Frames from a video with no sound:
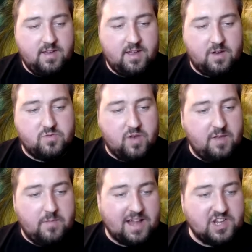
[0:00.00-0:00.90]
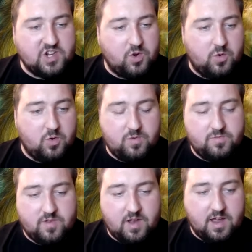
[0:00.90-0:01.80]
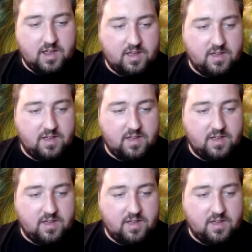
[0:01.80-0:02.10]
That was really magical. Like